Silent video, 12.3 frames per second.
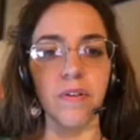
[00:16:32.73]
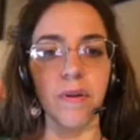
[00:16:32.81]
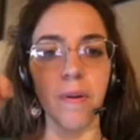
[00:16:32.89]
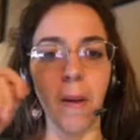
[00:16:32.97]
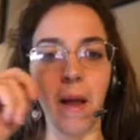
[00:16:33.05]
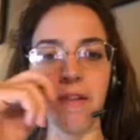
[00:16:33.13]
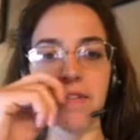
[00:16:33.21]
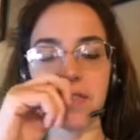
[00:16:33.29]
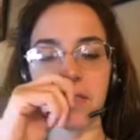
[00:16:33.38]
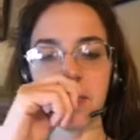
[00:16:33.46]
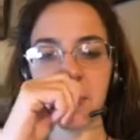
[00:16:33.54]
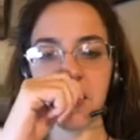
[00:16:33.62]
I haven't
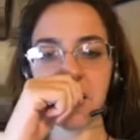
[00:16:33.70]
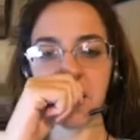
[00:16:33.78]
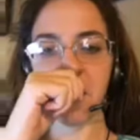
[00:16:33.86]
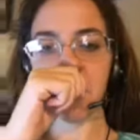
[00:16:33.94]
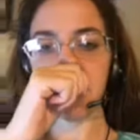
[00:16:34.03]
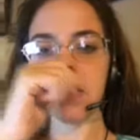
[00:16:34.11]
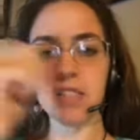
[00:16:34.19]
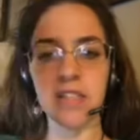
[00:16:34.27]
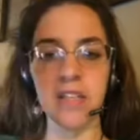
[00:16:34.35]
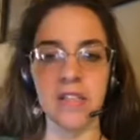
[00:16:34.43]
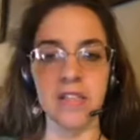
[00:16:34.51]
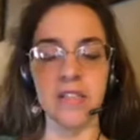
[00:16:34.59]
seen any comments
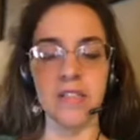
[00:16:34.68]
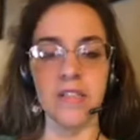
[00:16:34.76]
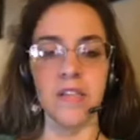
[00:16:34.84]
since